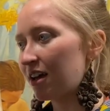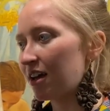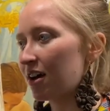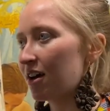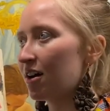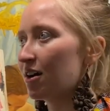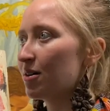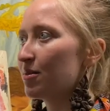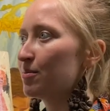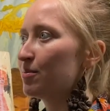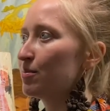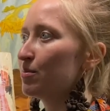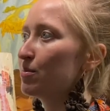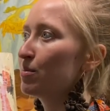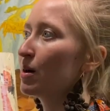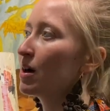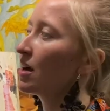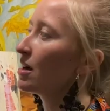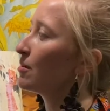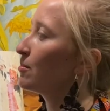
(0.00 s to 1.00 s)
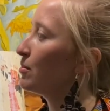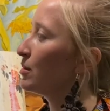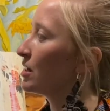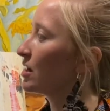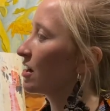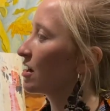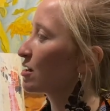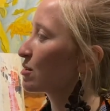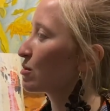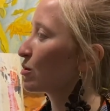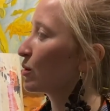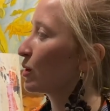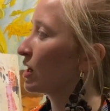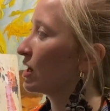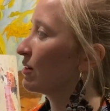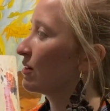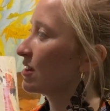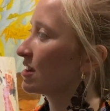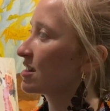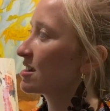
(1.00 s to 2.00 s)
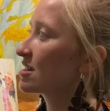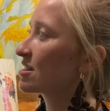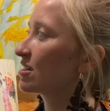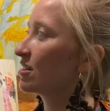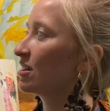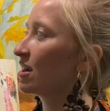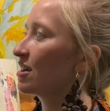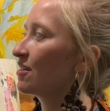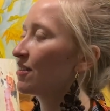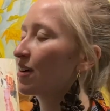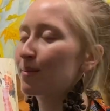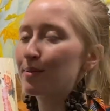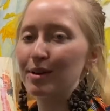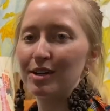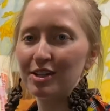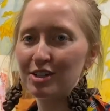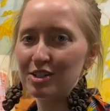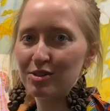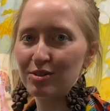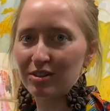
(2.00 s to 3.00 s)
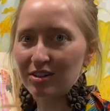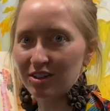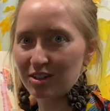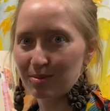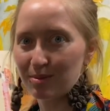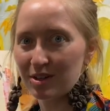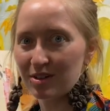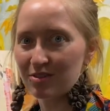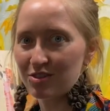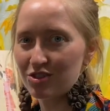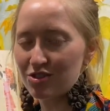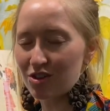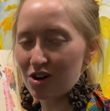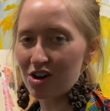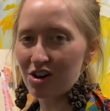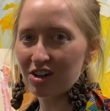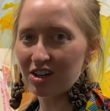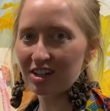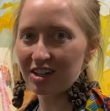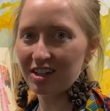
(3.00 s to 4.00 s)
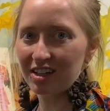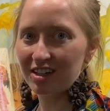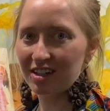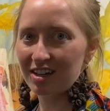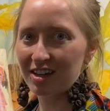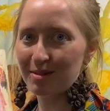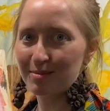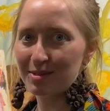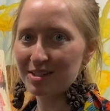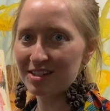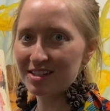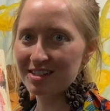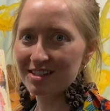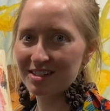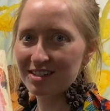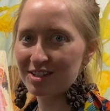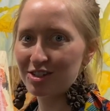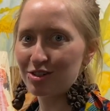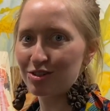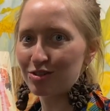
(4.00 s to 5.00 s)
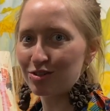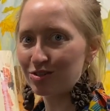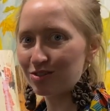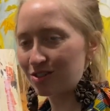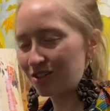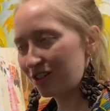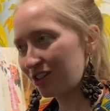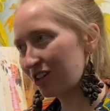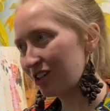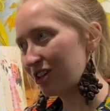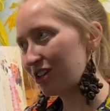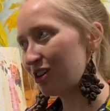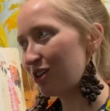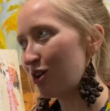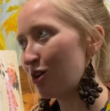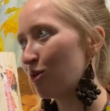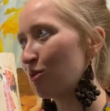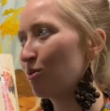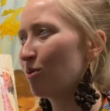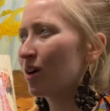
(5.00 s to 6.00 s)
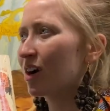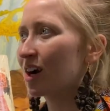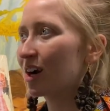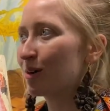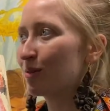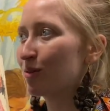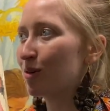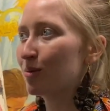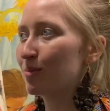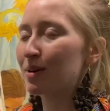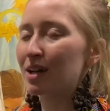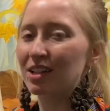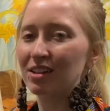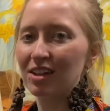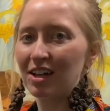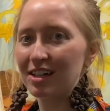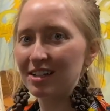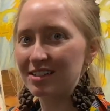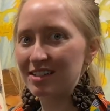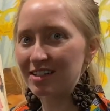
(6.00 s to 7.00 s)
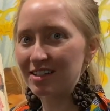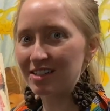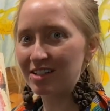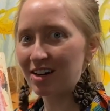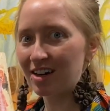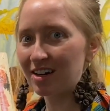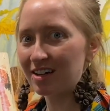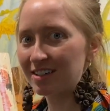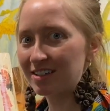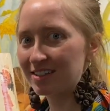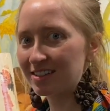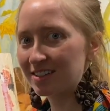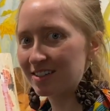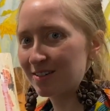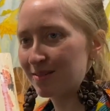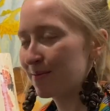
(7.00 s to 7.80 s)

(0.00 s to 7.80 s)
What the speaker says: But because we're working with the still life, I'm going to do a little bit of drawing to know where I want my lights and darks.